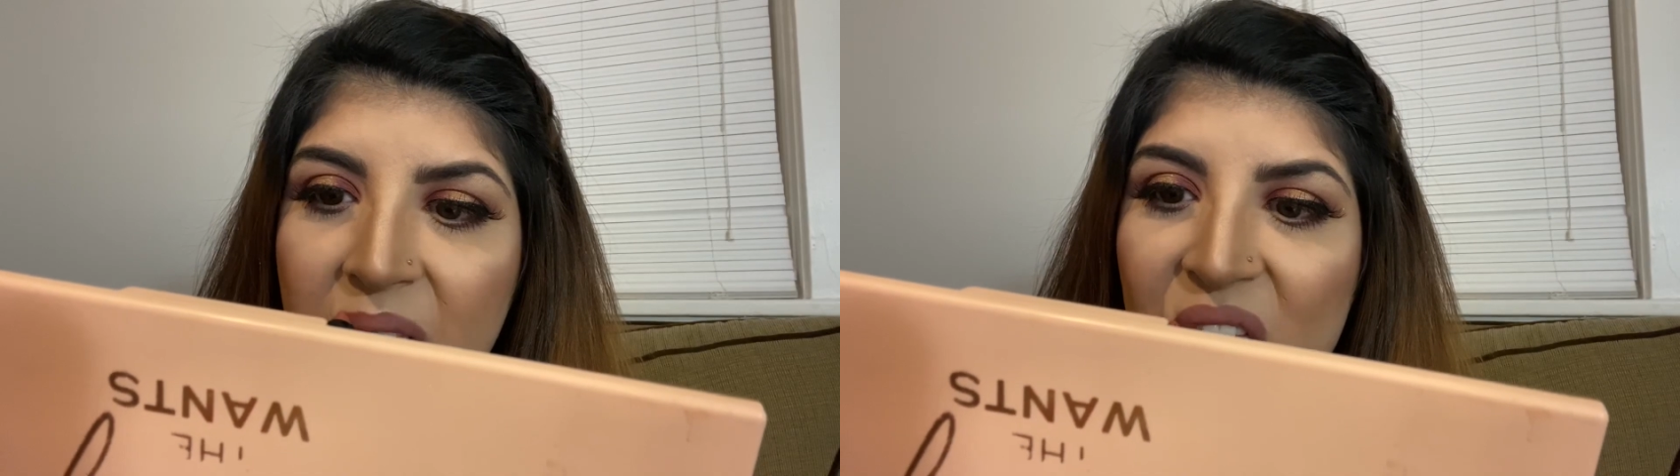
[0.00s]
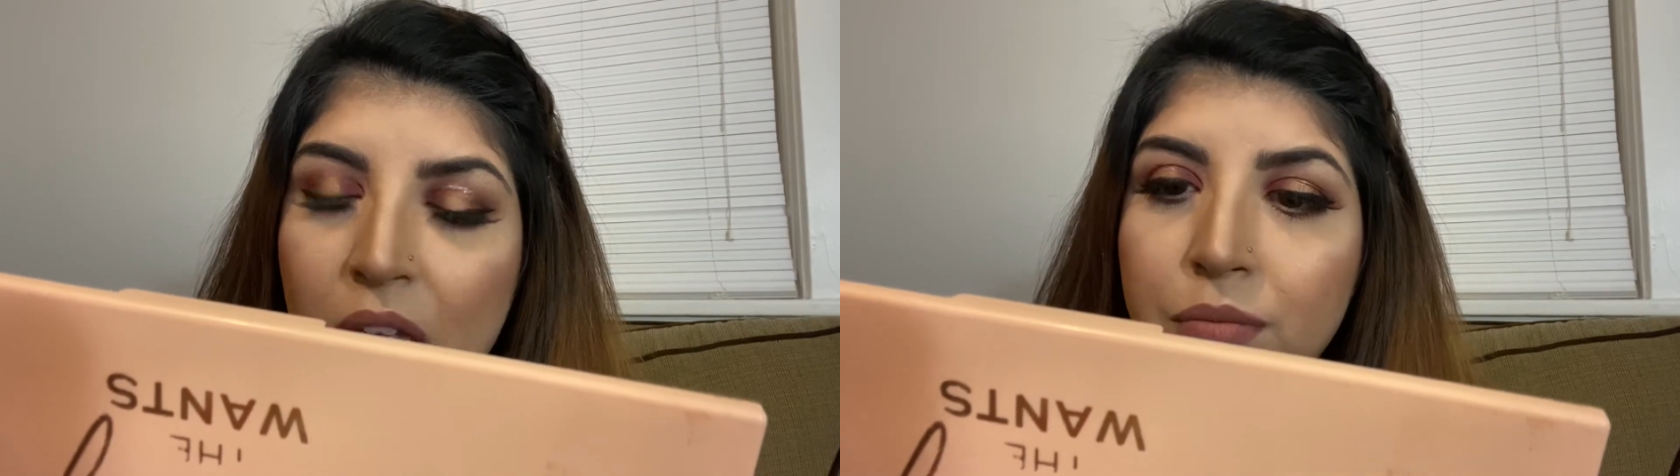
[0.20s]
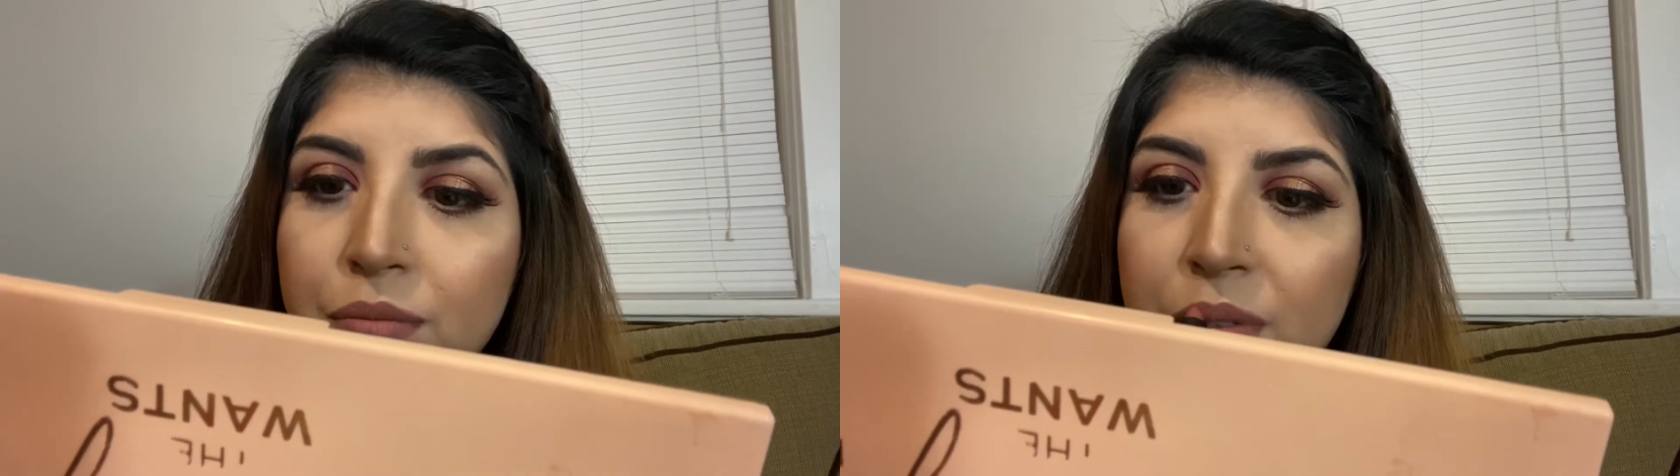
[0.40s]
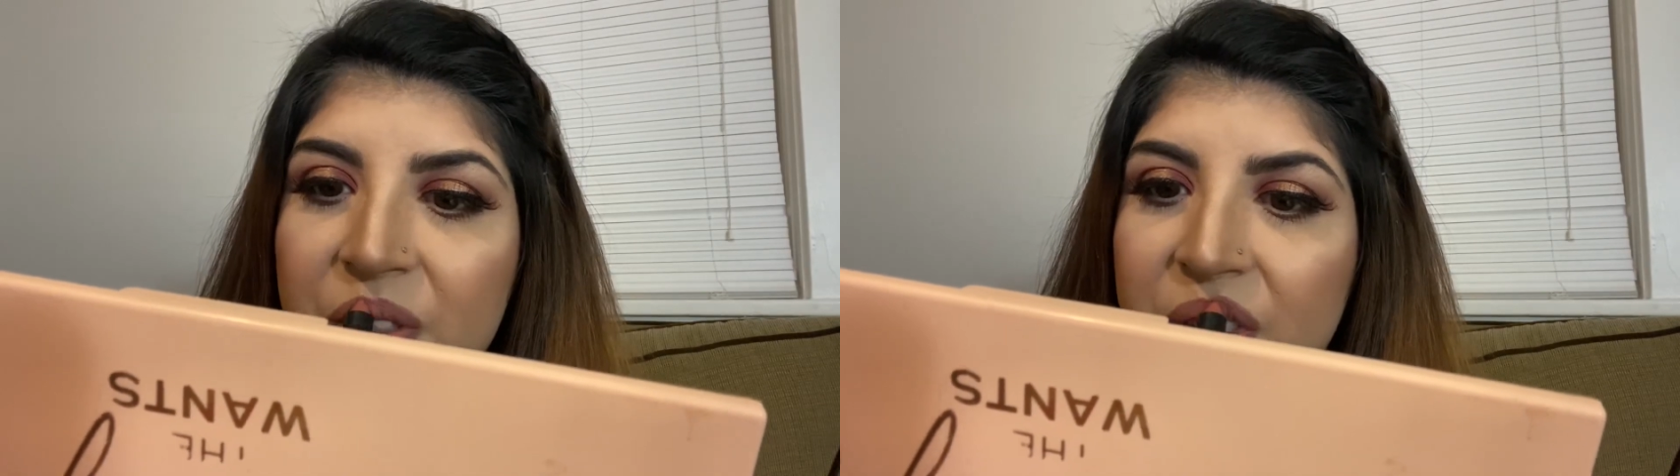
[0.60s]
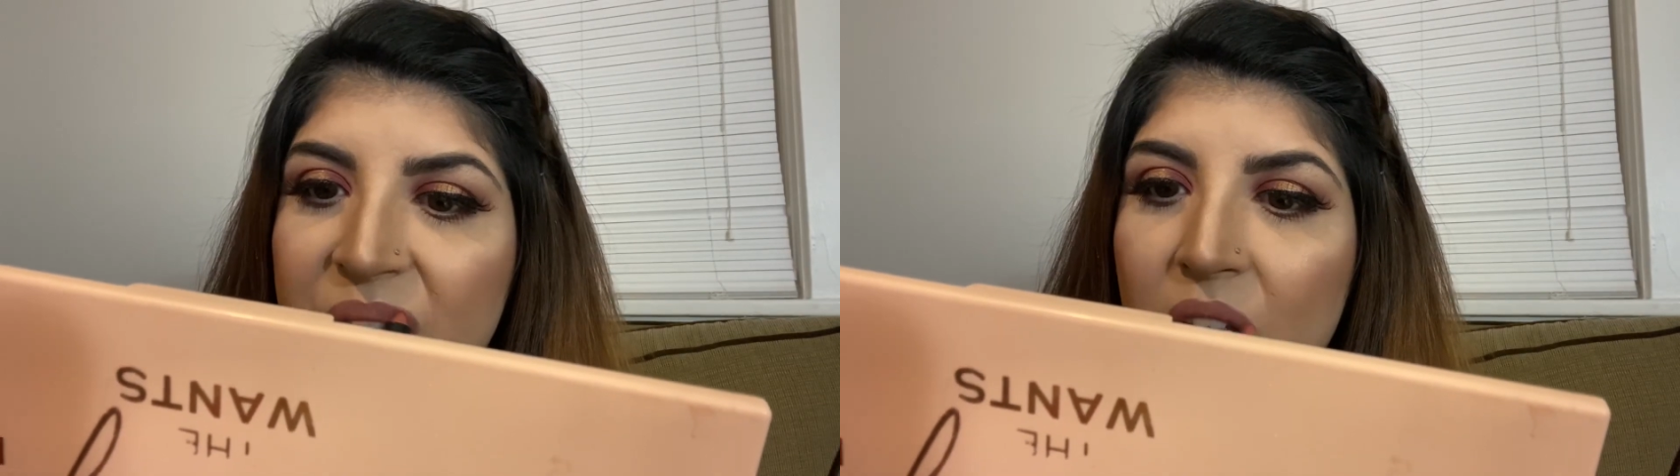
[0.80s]

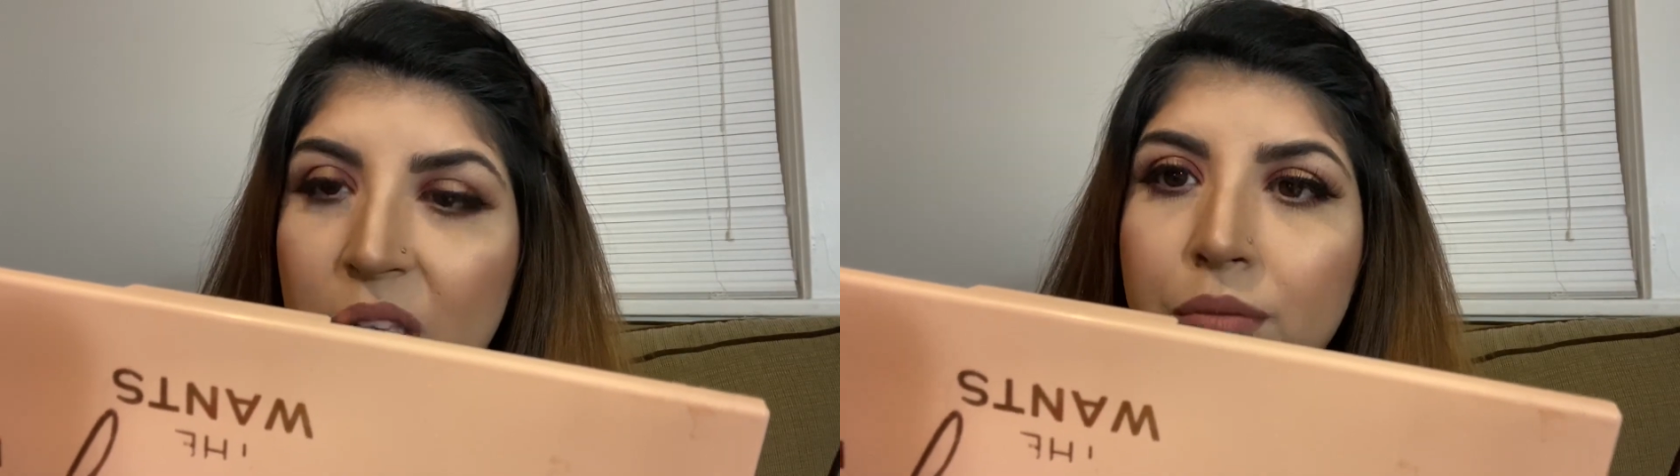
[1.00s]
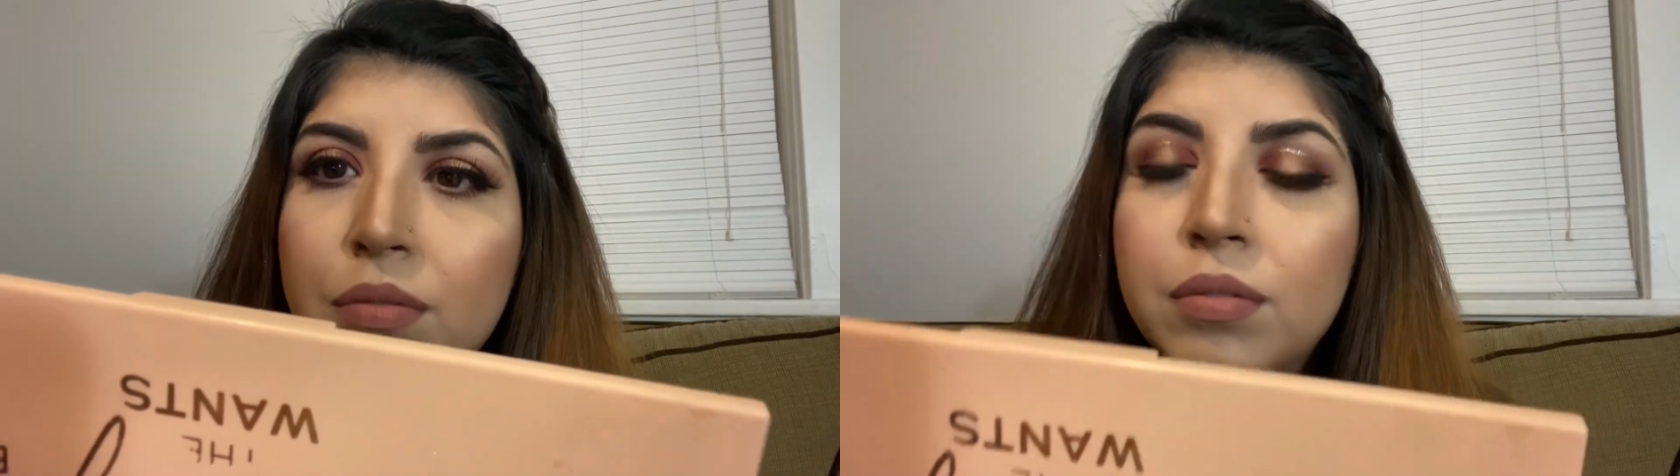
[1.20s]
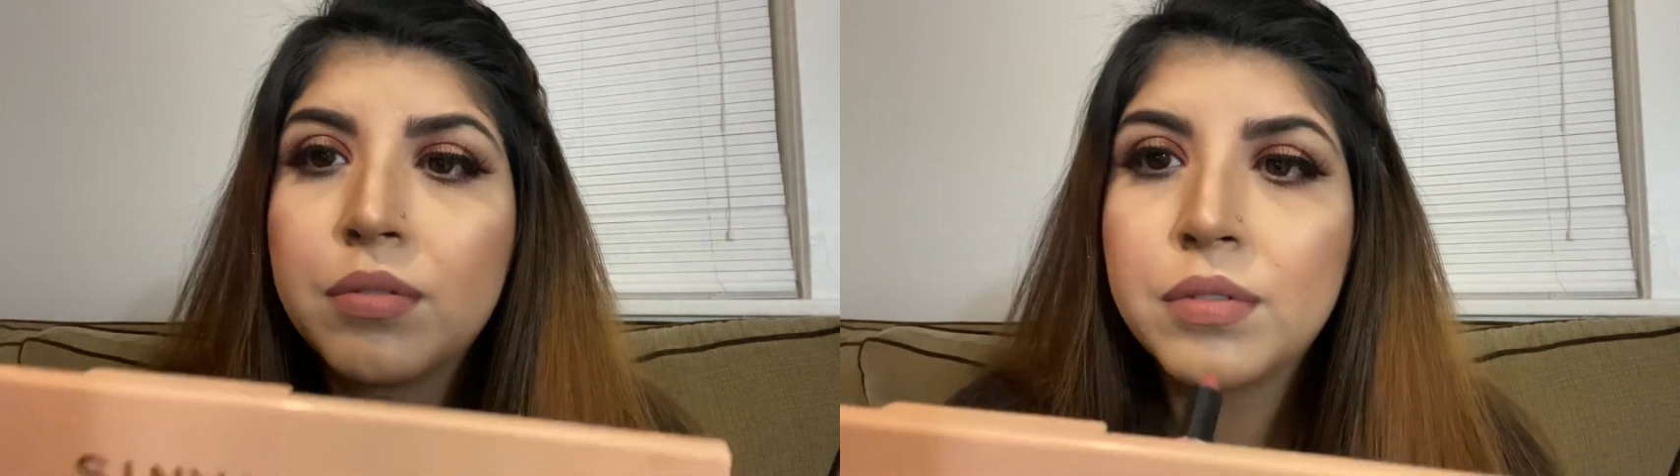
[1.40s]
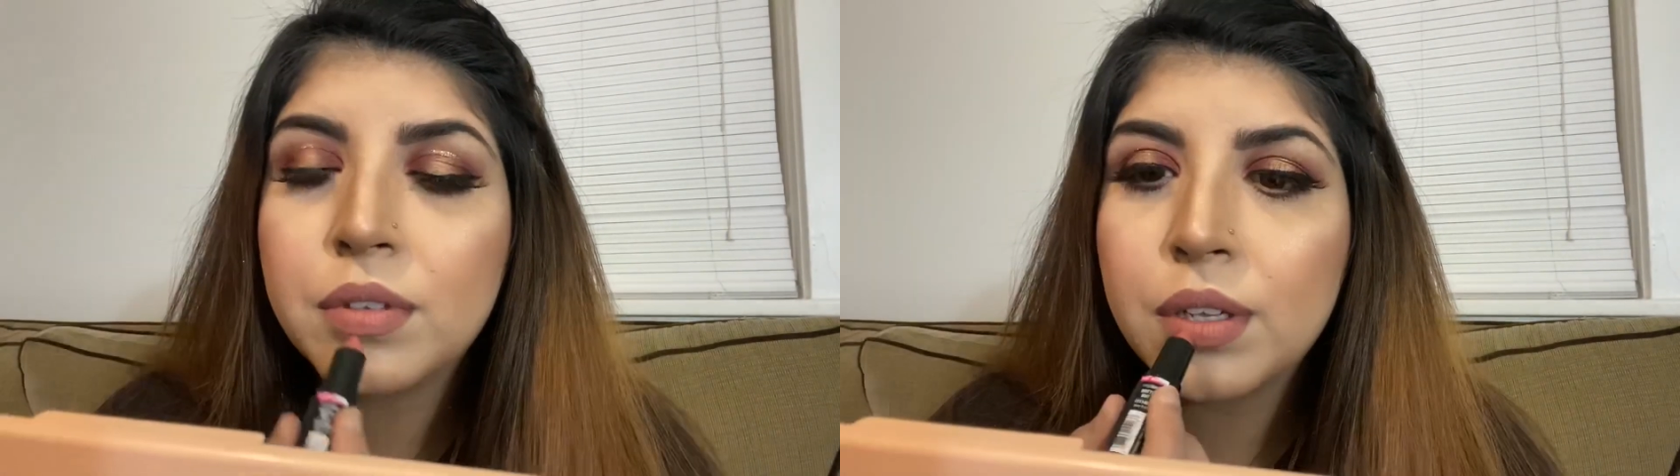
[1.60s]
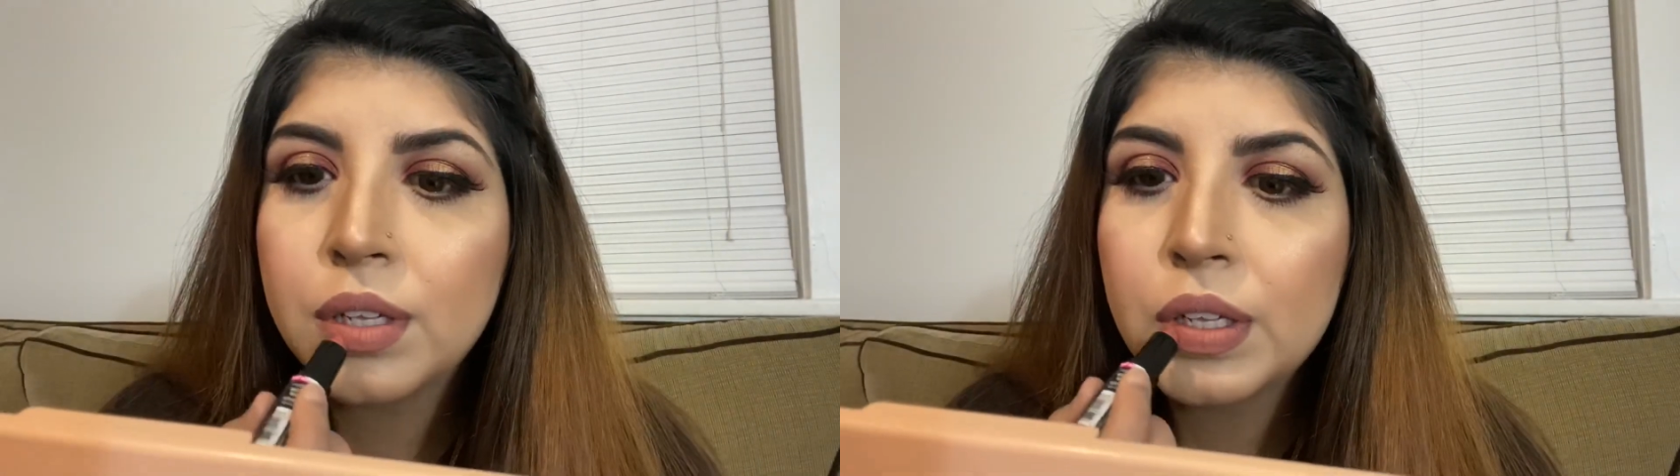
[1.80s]
Lipstick in the shade
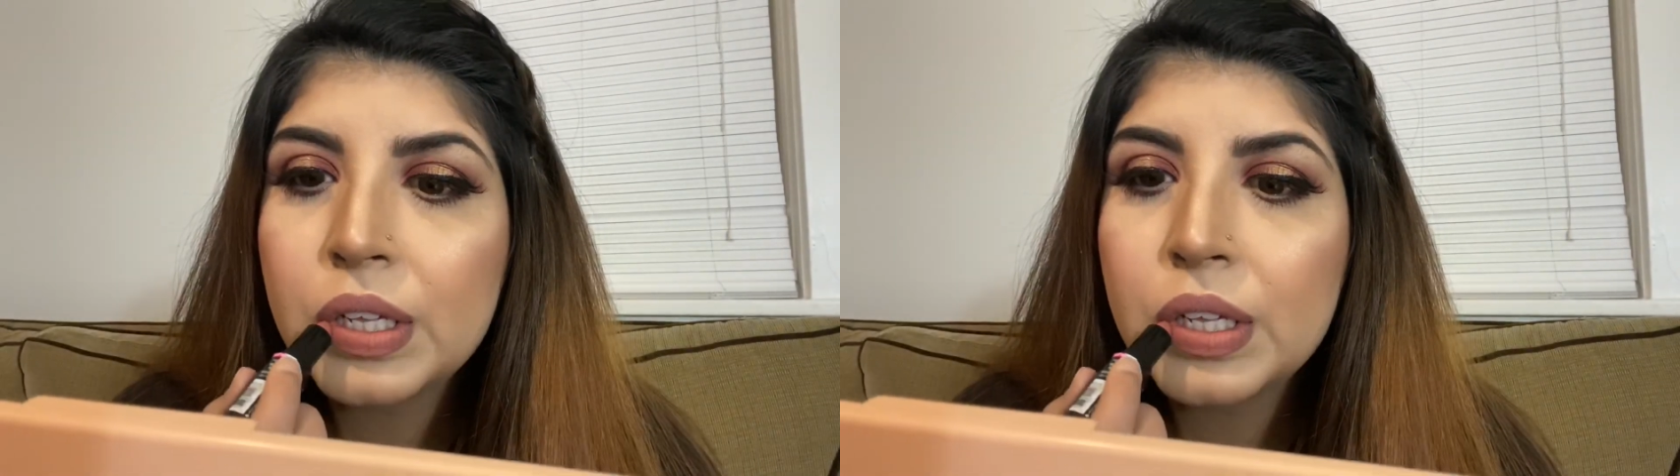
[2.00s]
Bare It